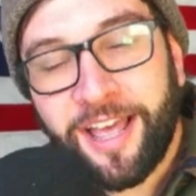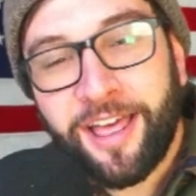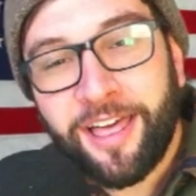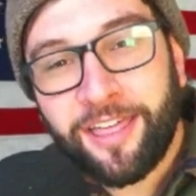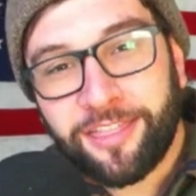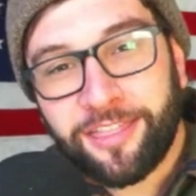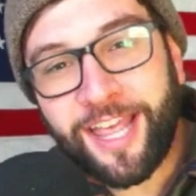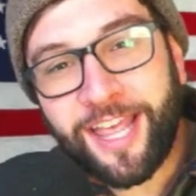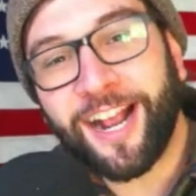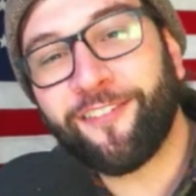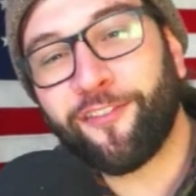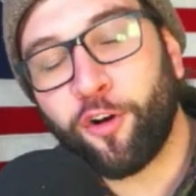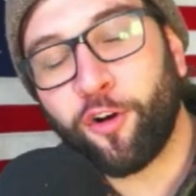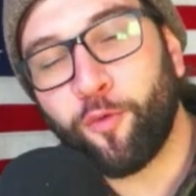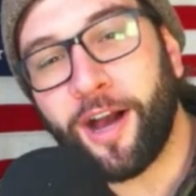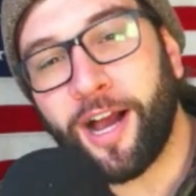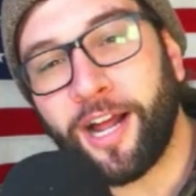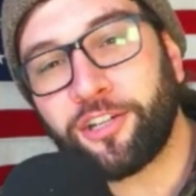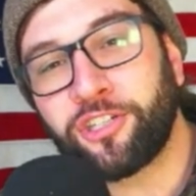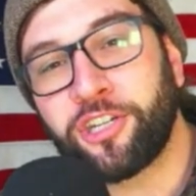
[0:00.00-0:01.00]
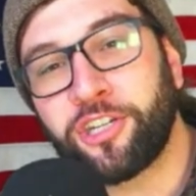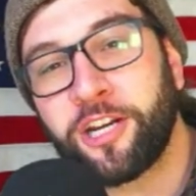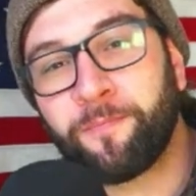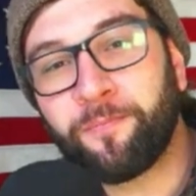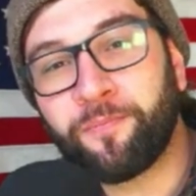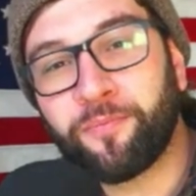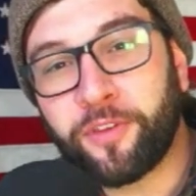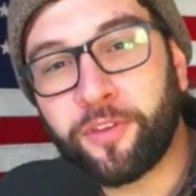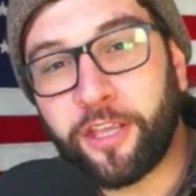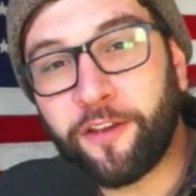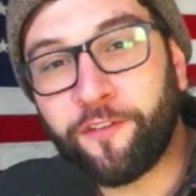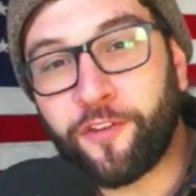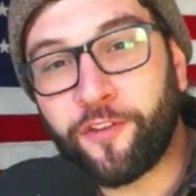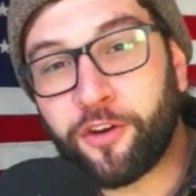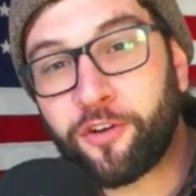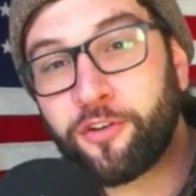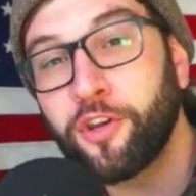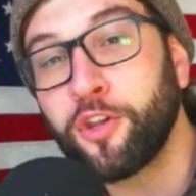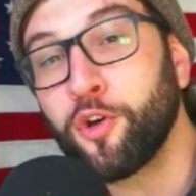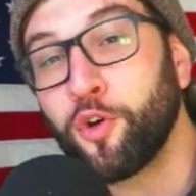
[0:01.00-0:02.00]
Thanks for watching. If you're
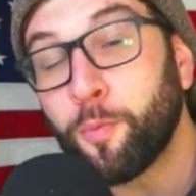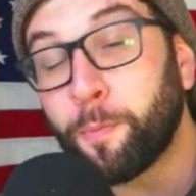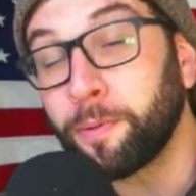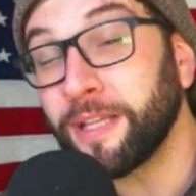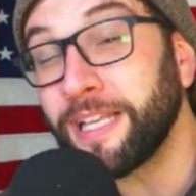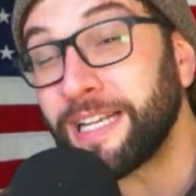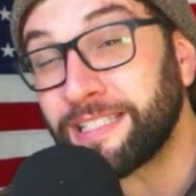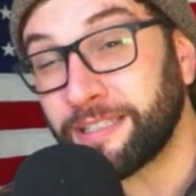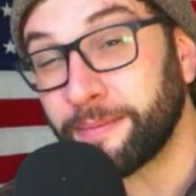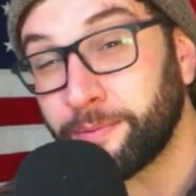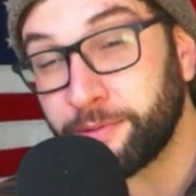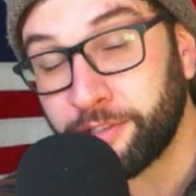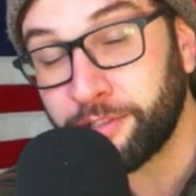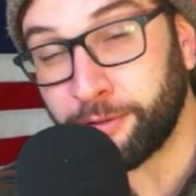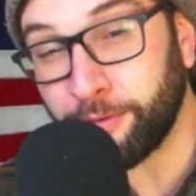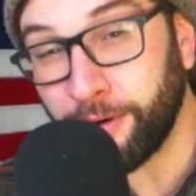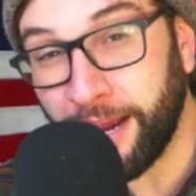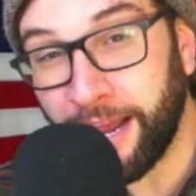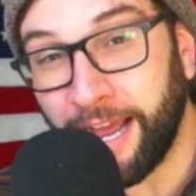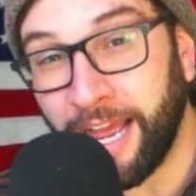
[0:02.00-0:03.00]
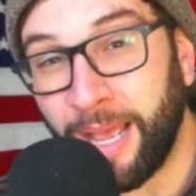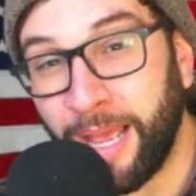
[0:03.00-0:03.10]
new, please subscribe.